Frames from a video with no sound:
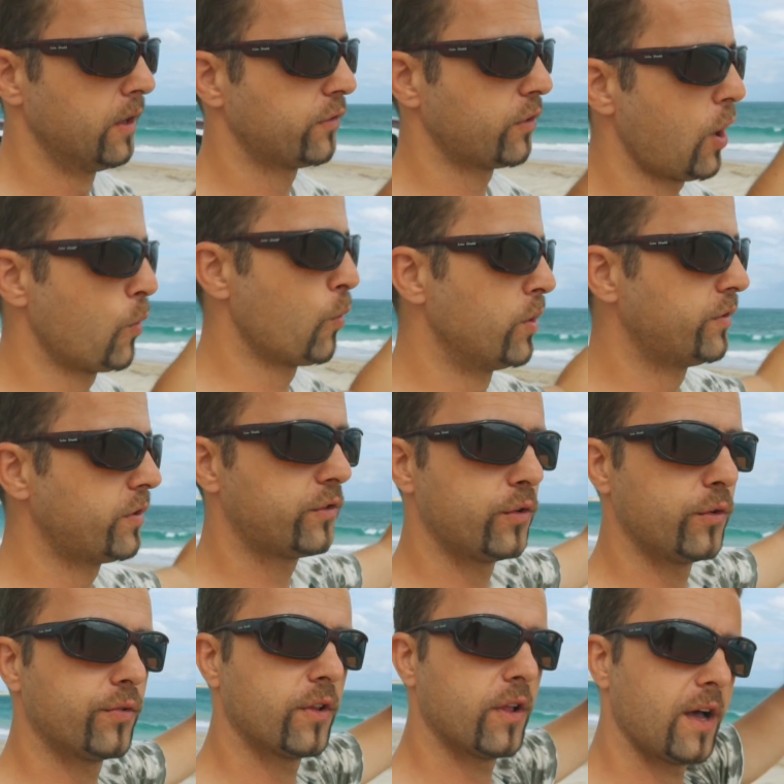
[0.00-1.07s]
So I wanted
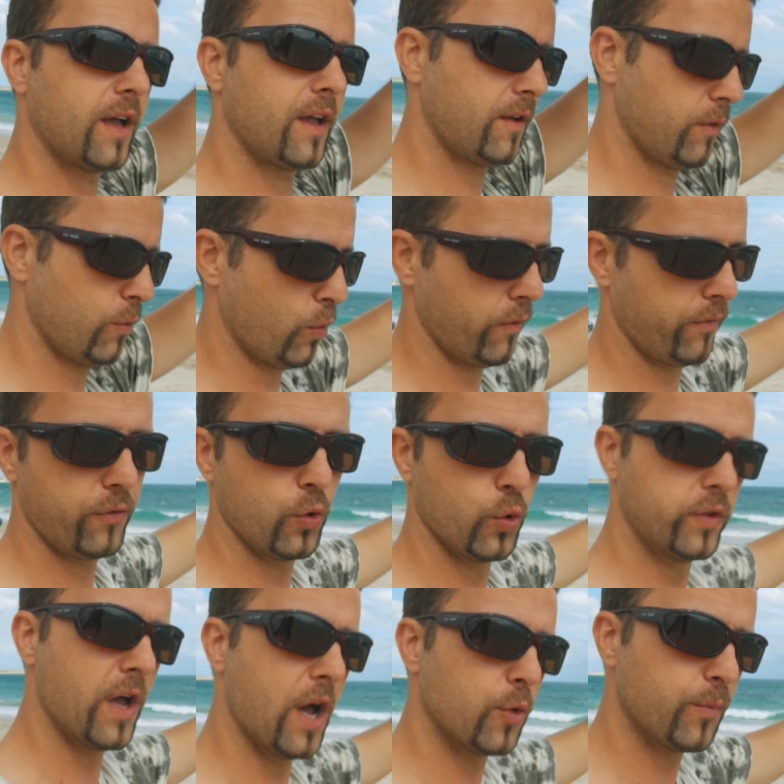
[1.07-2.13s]
to fly with
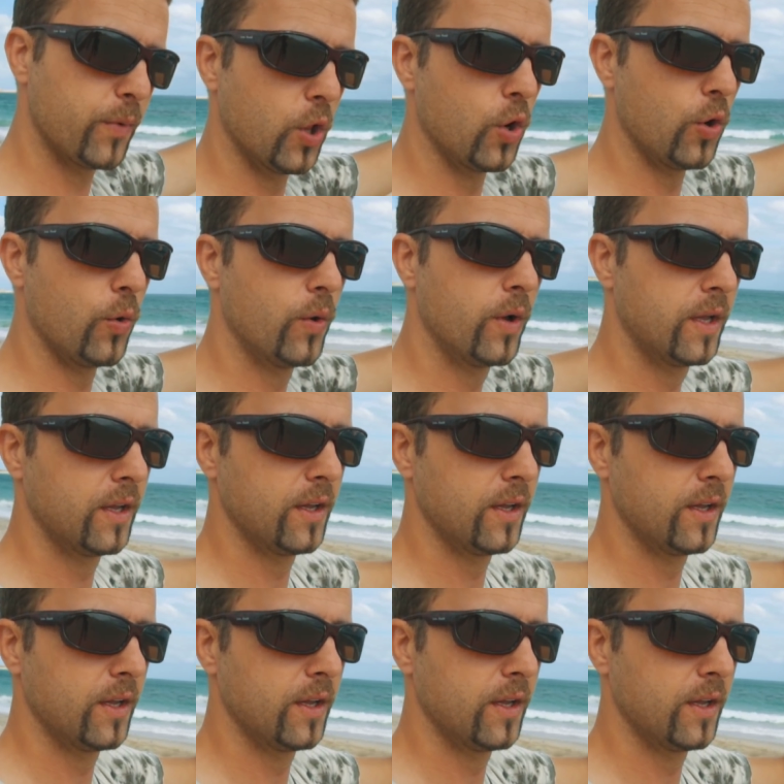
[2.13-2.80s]
you down below